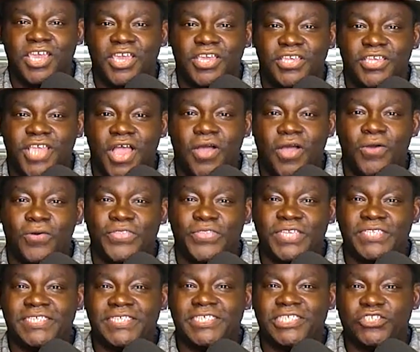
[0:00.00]
Yo,
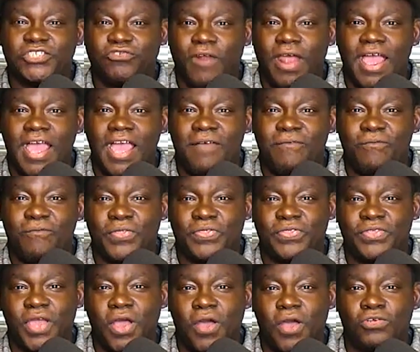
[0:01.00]
this is Tribe
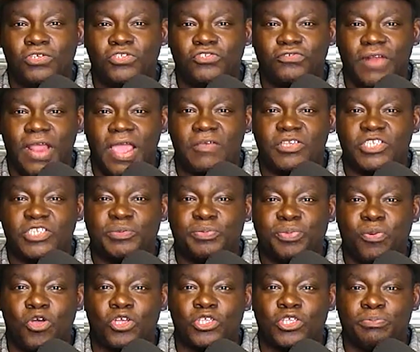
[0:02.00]
with Yo Tribe
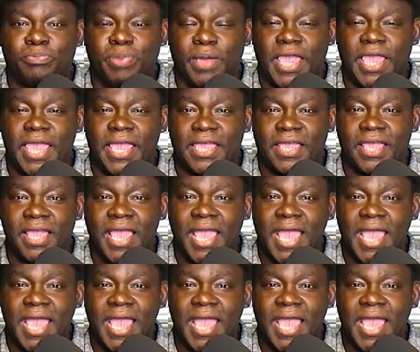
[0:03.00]
Sports Bag.